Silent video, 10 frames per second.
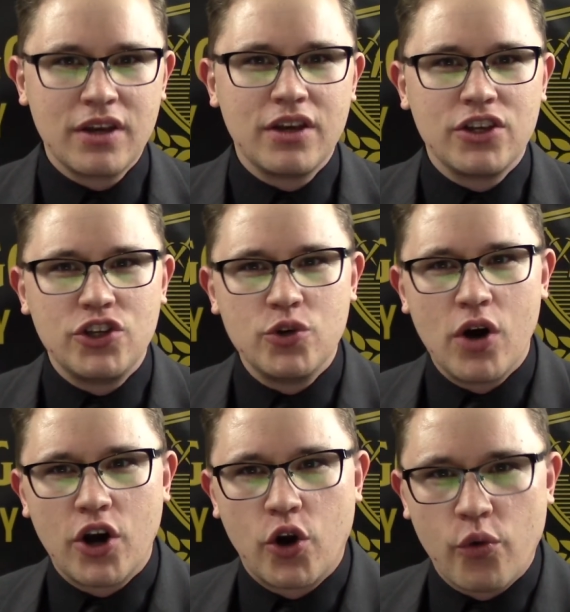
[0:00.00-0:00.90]
You
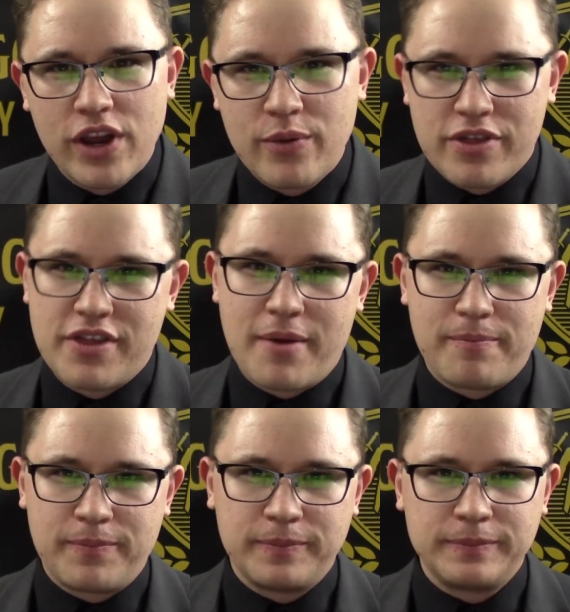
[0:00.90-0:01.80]
agree with them.
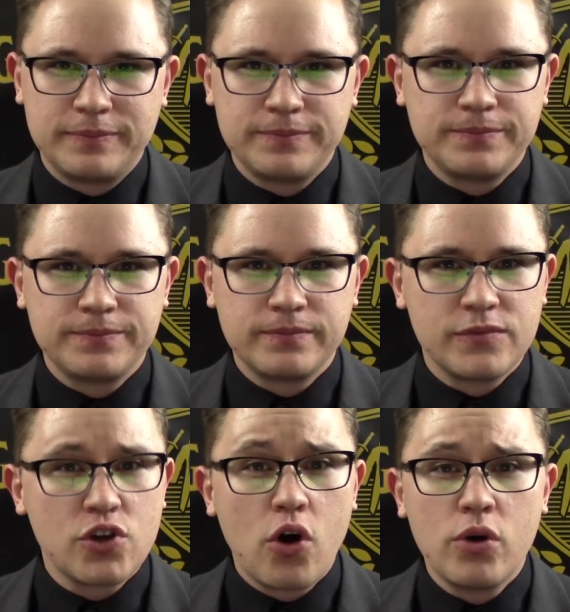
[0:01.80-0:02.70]

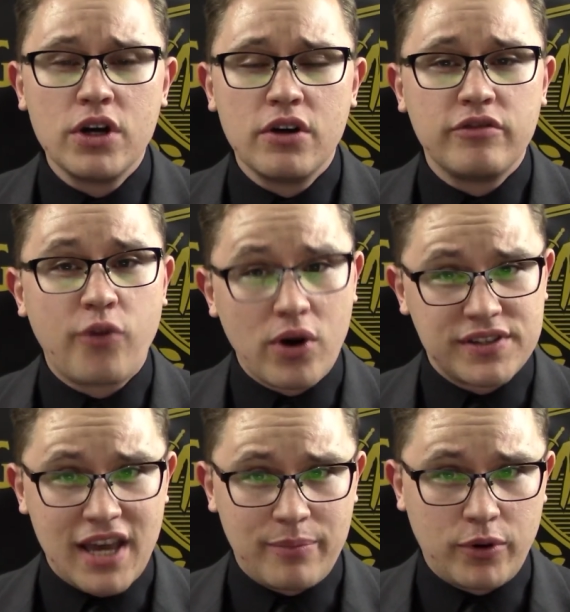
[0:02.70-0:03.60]
So, for
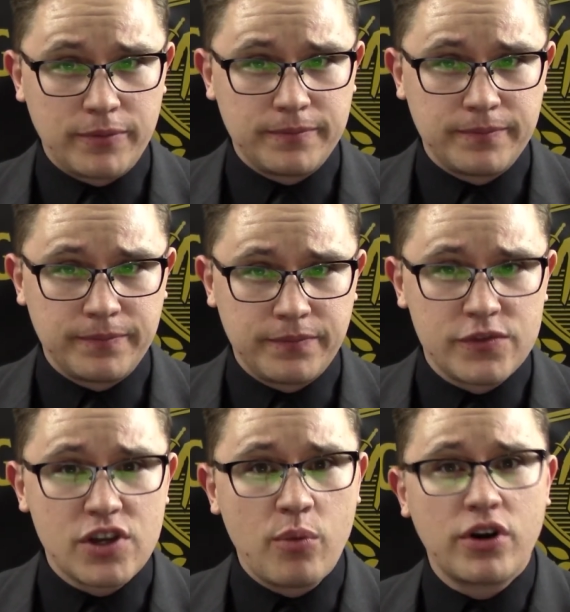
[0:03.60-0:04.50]
example,
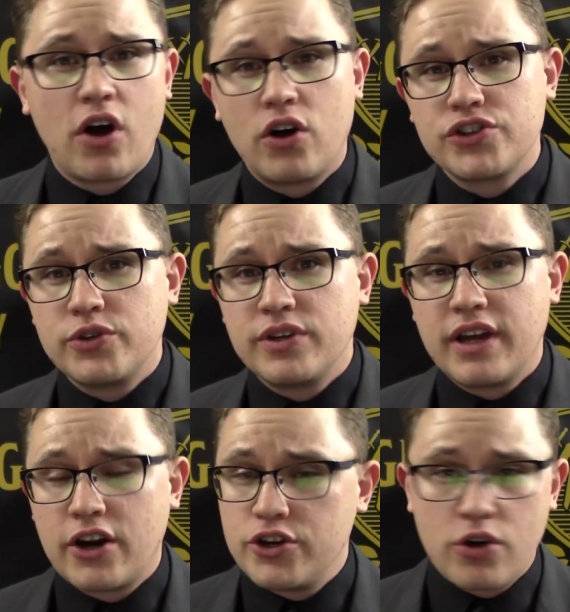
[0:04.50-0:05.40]
someone calls you,
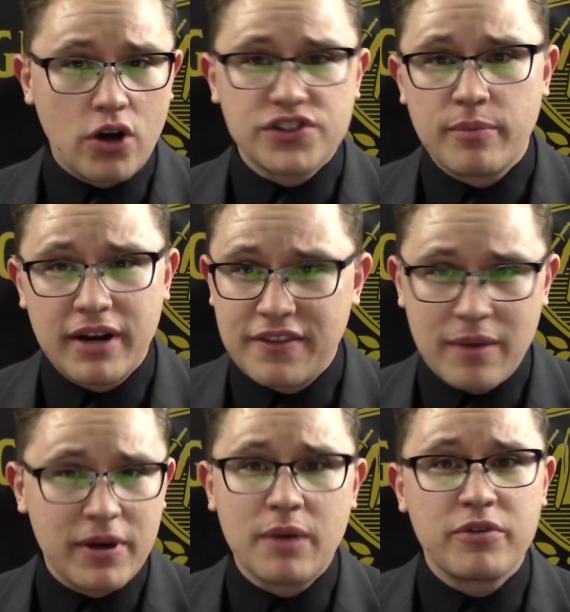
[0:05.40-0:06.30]
or you call somebody and they
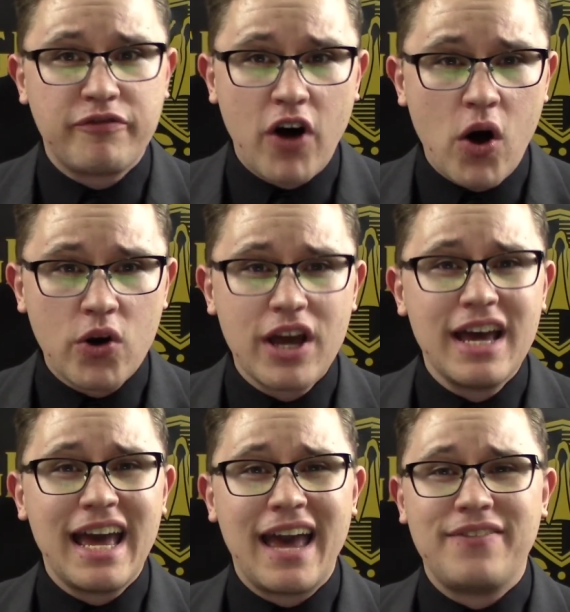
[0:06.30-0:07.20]
pick up the phone
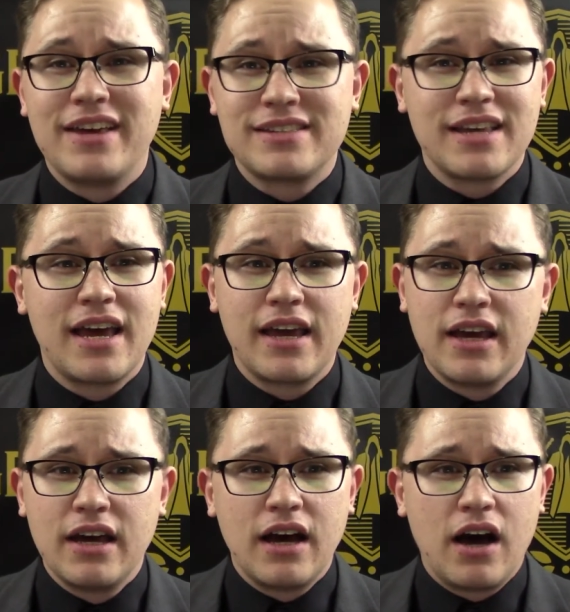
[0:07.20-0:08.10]
and they say,
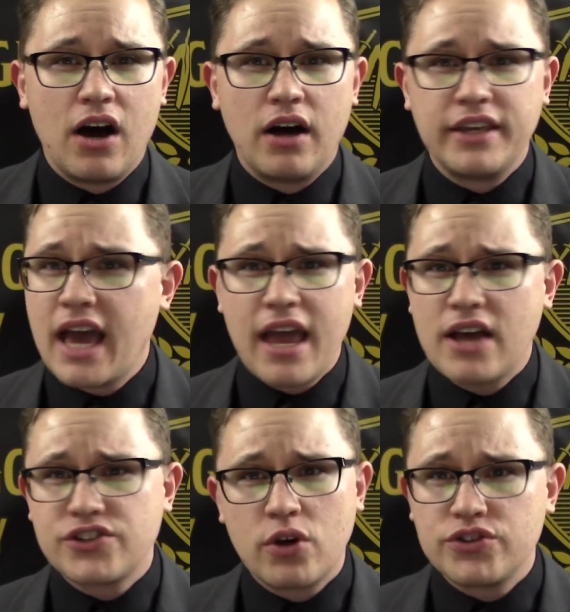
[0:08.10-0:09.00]
yeah,
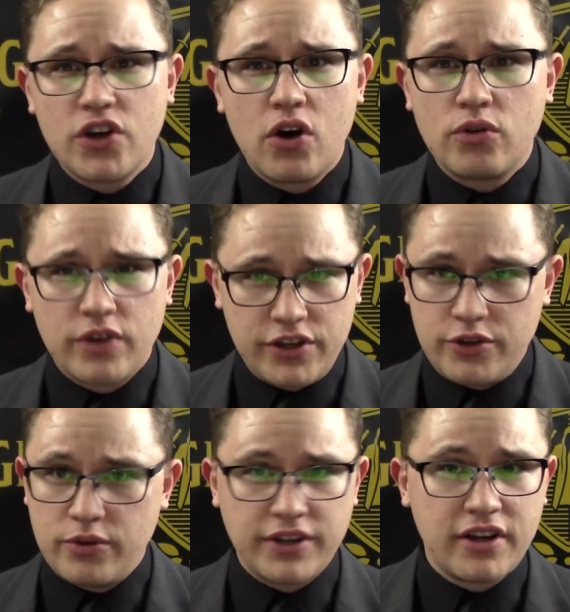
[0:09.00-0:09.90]
so-and-so, and
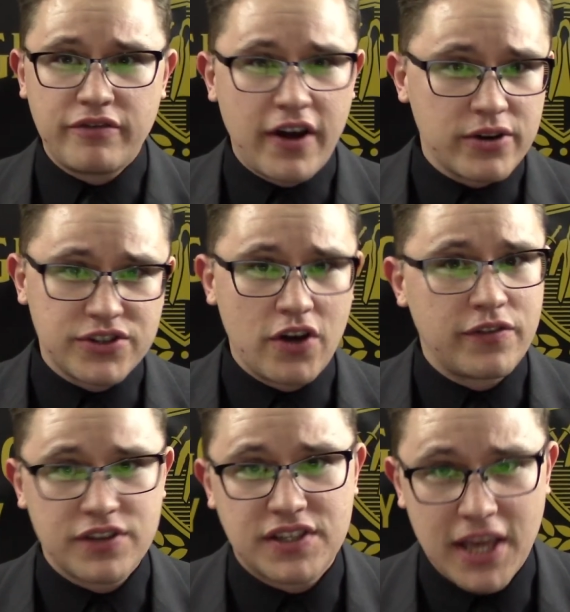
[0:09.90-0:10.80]
you identify yourself
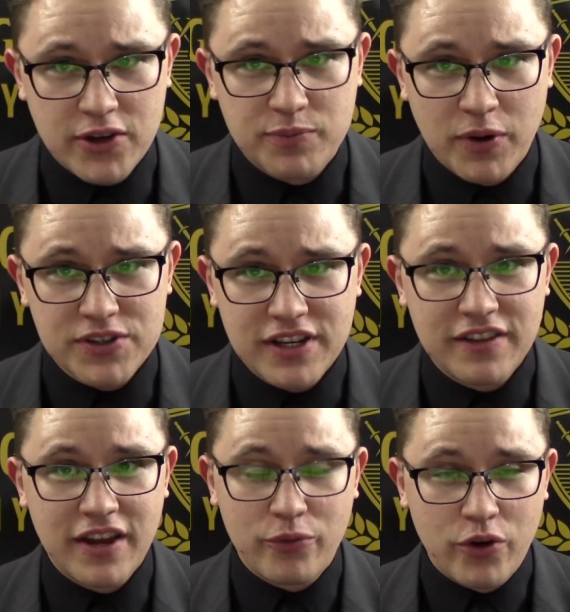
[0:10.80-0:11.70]
as a salesperson and
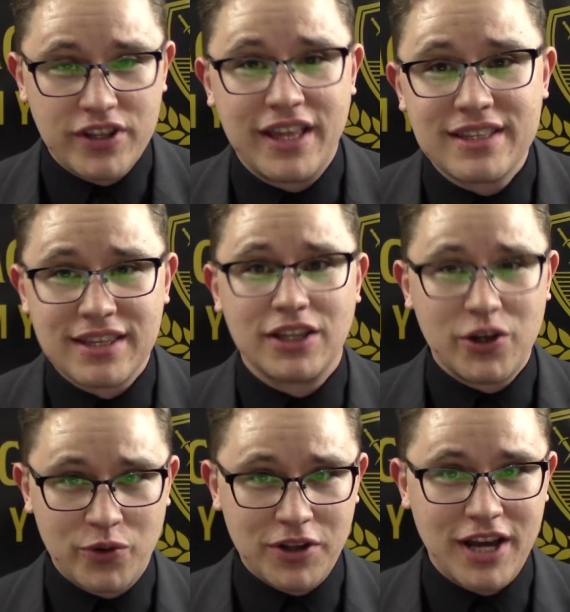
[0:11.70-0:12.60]
they instantly
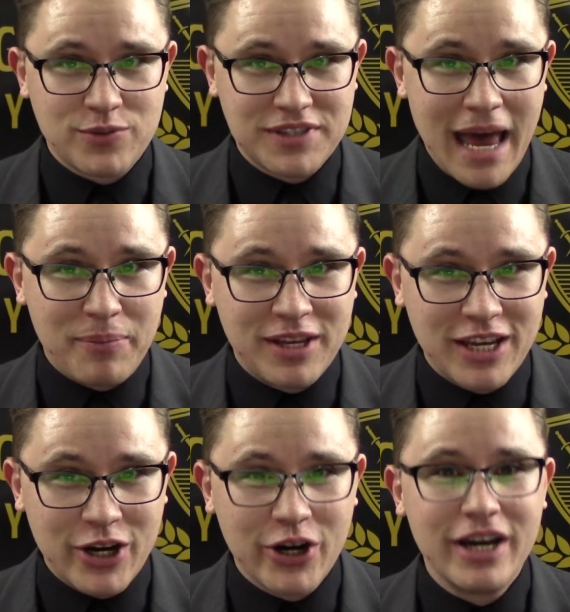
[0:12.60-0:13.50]
realize what's happening
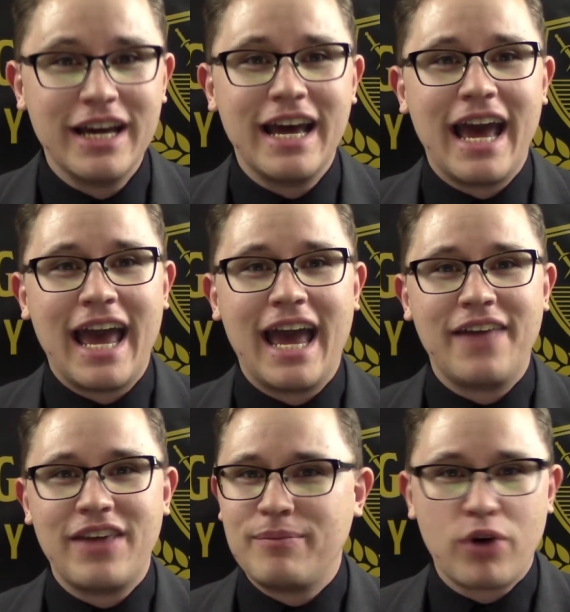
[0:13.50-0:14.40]
here and
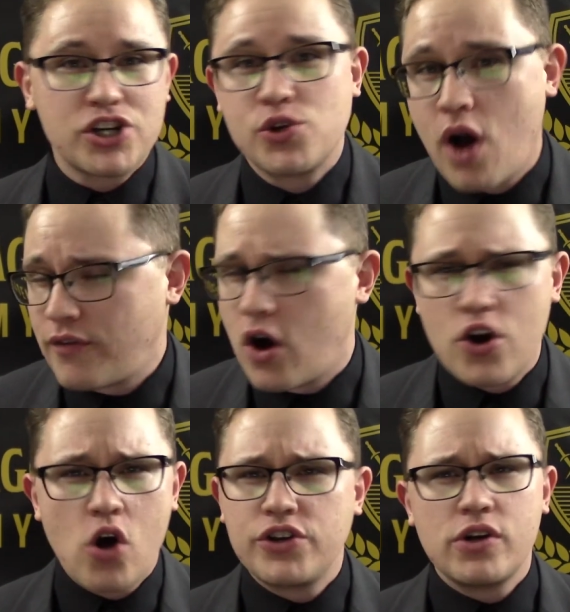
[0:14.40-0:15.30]
they brush you off. Oh
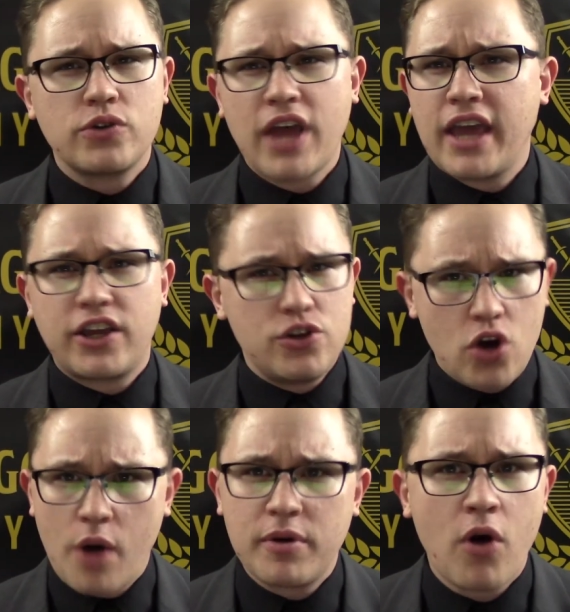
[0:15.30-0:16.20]
no, hey, can you
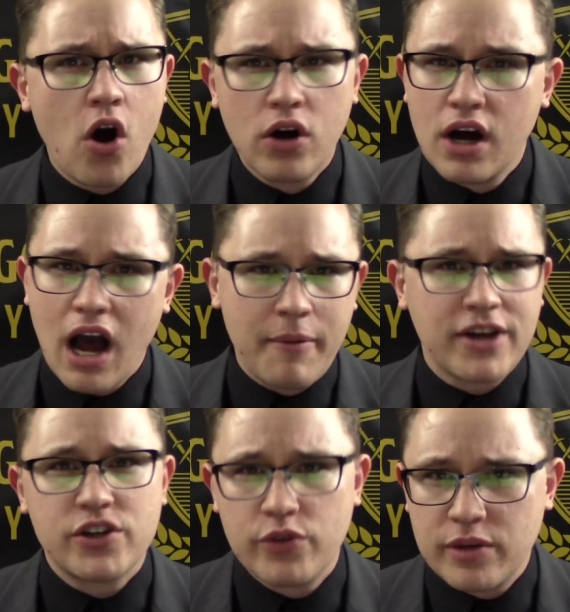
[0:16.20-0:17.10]
call me tomorrow? I'm
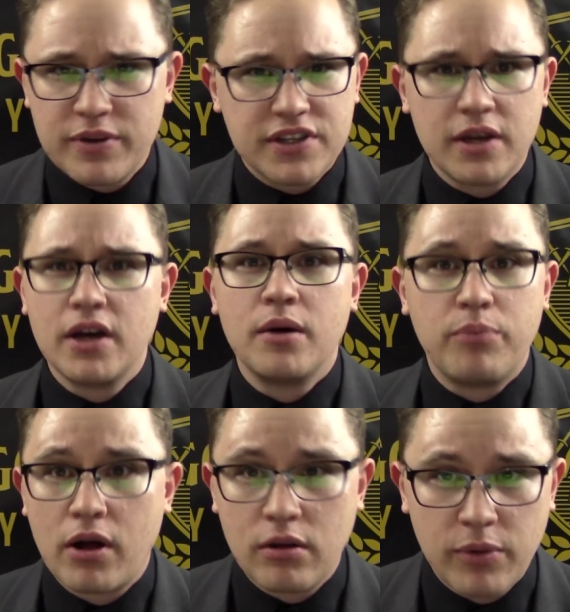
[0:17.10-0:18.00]
actually really busy,
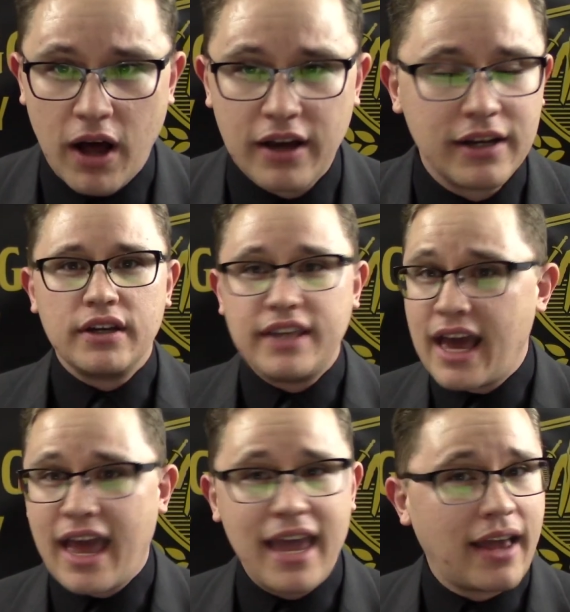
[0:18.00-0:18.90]
blah, blah, blah. Yeah,
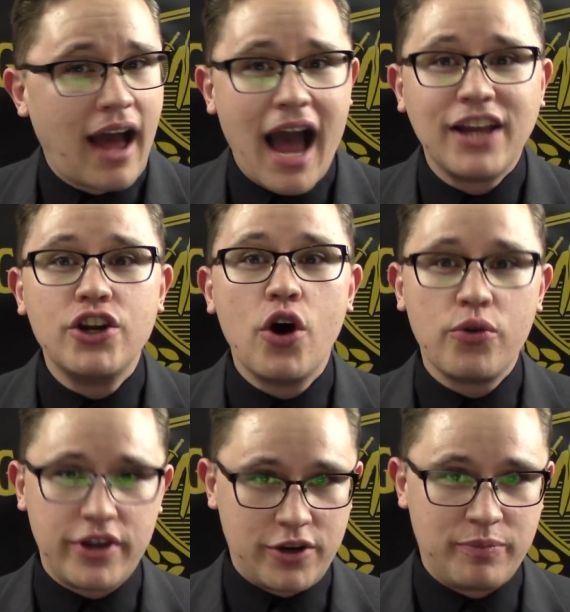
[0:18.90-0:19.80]
hey, I know
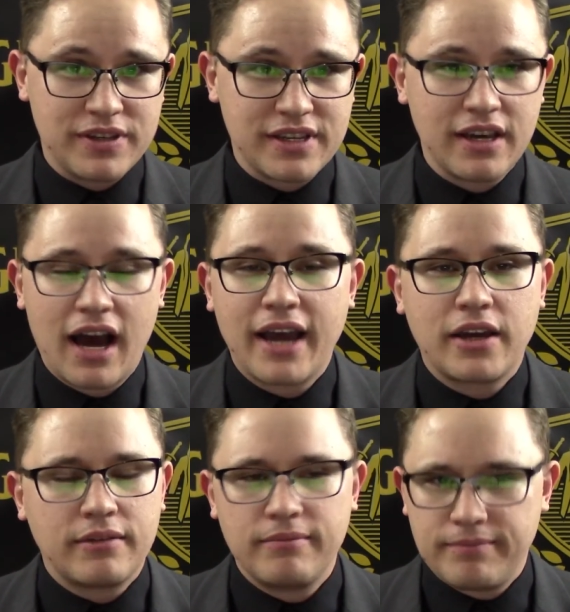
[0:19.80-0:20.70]
that you're busy.
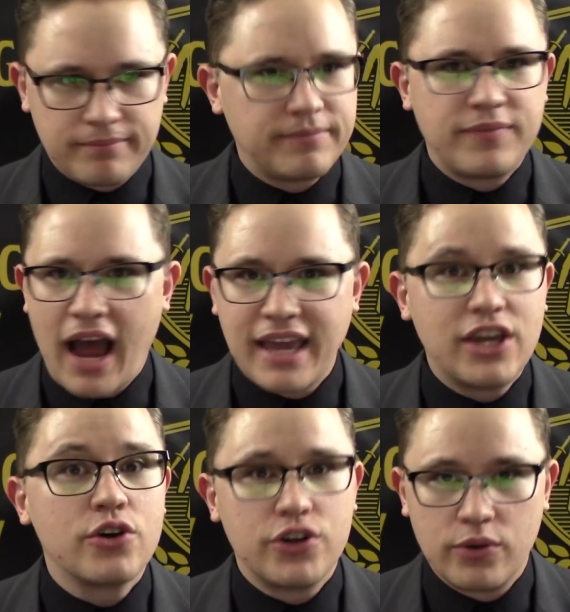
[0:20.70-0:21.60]
I
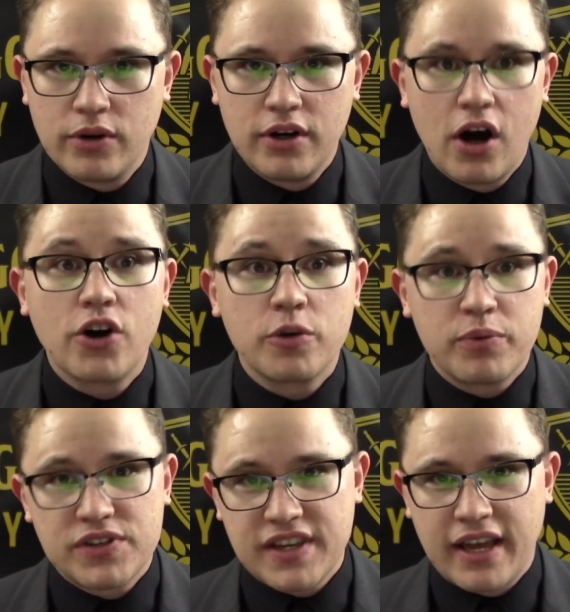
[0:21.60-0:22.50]
hear you,
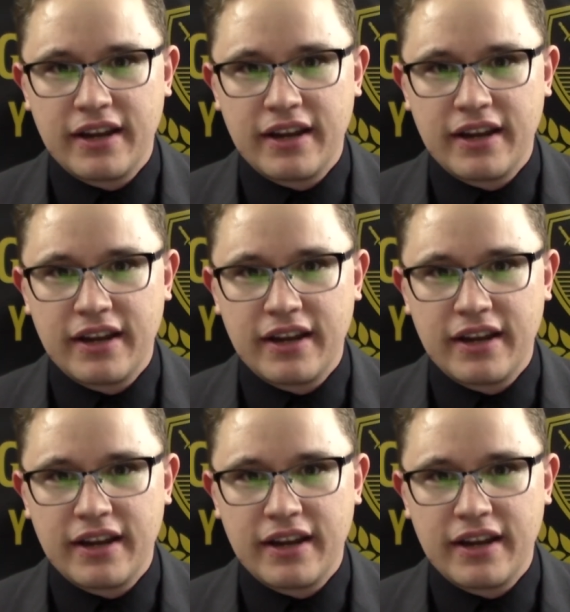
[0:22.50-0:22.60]
100%.